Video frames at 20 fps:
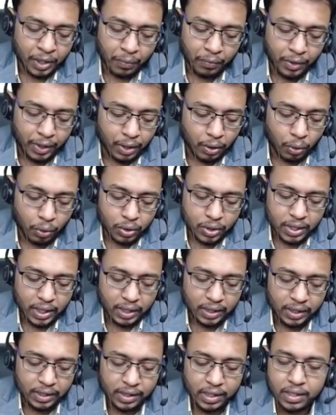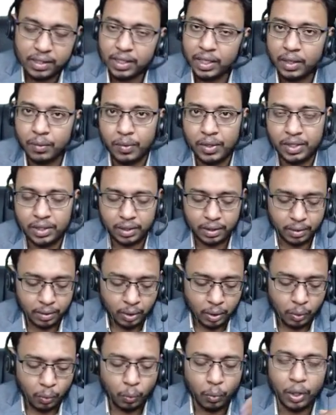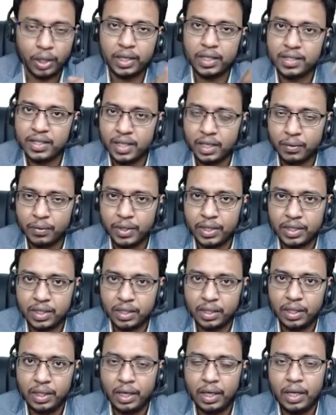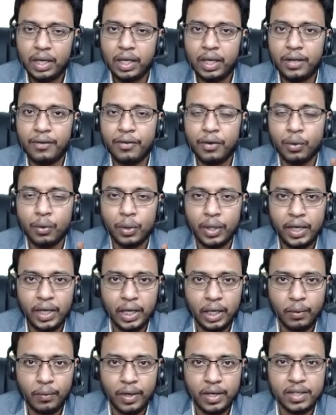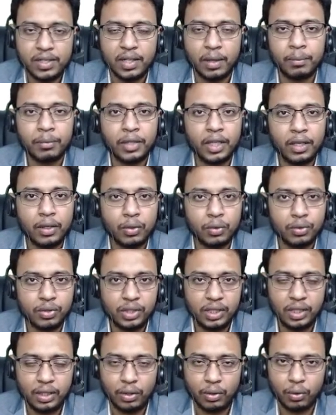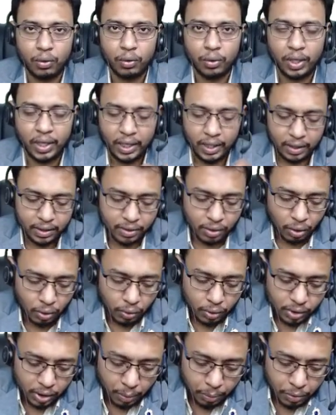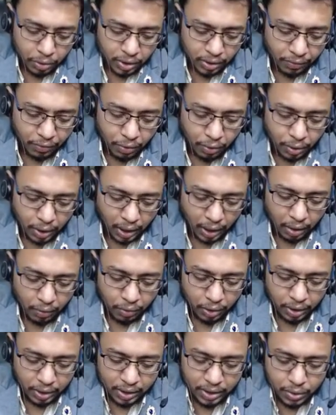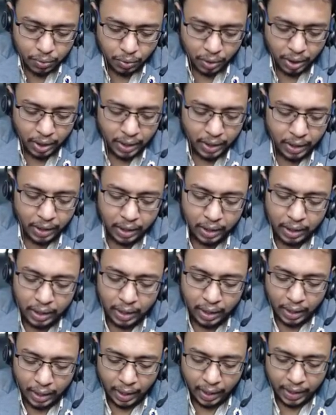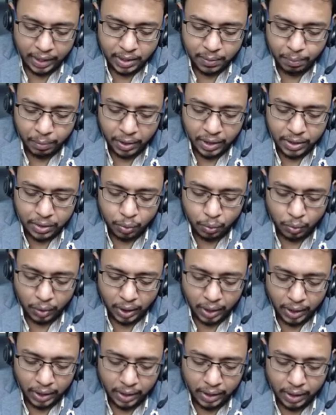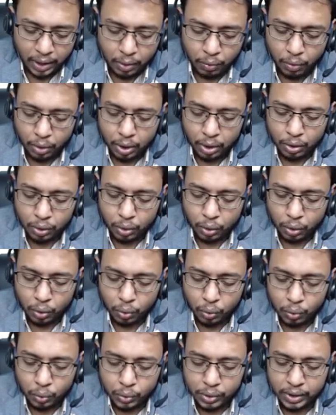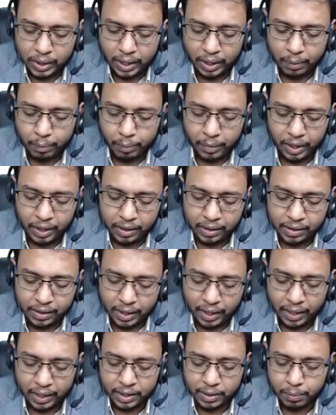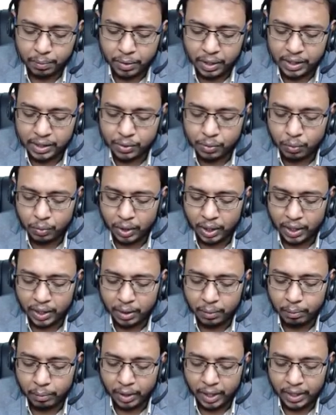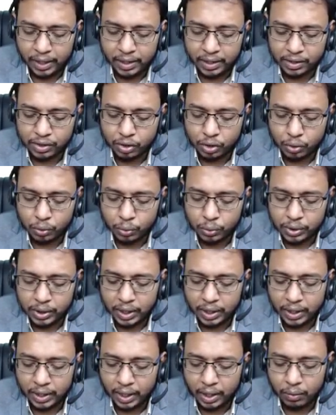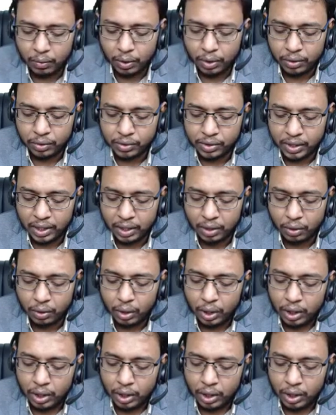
We don't say this as equation. What is equation? If you equate something to 0, right? So suppose if you convert this one, right? x plus y equal to 2z means x plus y minus 2z equal to 0.